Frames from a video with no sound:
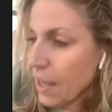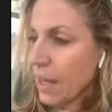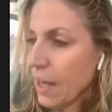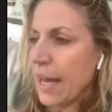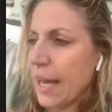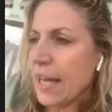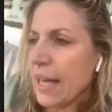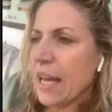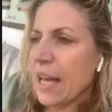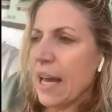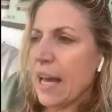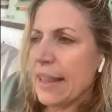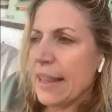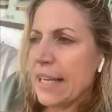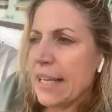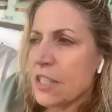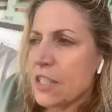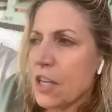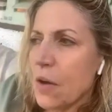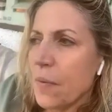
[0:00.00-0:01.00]
I think
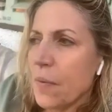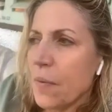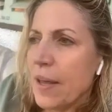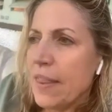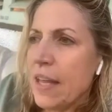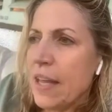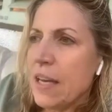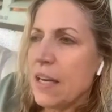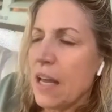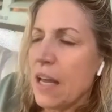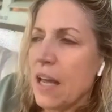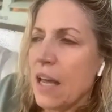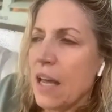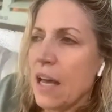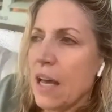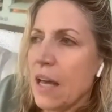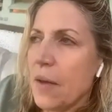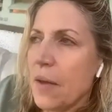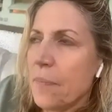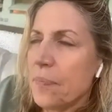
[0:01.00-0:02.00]
so. And then
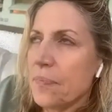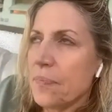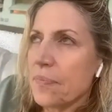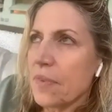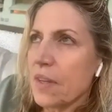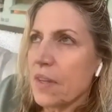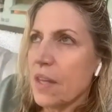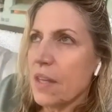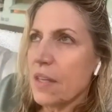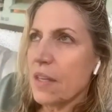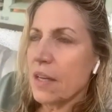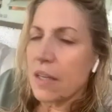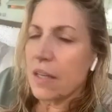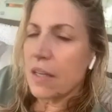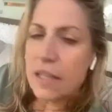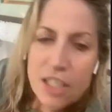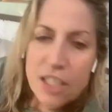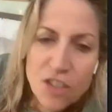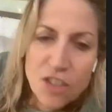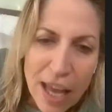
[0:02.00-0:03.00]

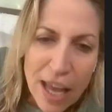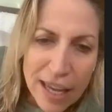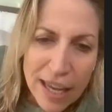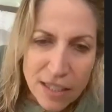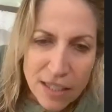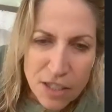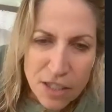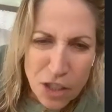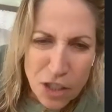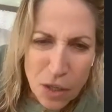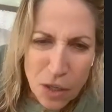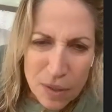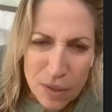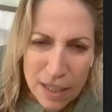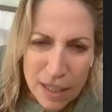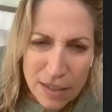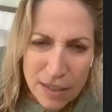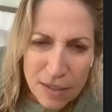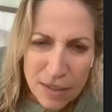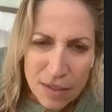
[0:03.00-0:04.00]
Clinton Jackson, do you know
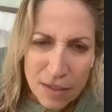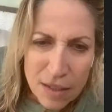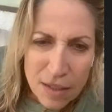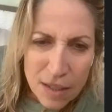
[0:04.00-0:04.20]
Clinton?